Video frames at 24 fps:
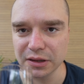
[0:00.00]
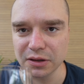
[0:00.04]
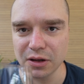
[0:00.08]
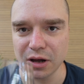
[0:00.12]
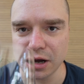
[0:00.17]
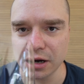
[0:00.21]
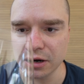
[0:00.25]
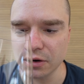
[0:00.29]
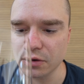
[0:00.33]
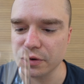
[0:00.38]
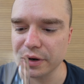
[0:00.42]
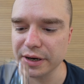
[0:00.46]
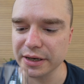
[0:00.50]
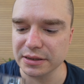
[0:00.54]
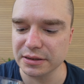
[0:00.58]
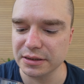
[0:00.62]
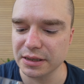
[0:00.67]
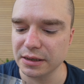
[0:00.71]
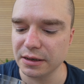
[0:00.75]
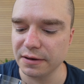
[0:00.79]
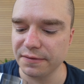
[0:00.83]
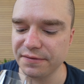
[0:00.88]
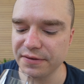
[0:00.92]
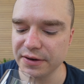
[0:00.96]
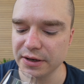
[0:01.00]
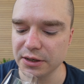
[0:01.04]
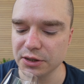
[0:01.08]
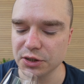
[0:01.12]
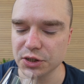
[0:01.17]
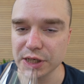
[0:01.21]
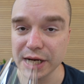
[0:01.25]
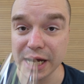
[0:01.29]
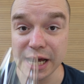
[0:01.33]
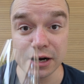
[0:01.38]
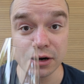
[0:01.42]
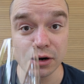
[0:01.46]
long or extended
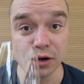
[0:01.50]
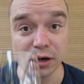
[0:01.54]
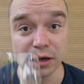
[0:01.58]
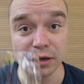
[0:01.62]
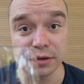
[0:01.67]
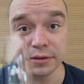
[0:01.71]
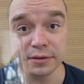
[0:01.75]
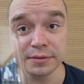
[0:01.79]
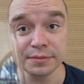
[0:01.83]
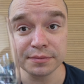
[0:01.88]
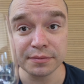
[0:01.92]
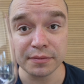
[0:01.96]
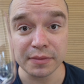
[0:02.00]
finish at all,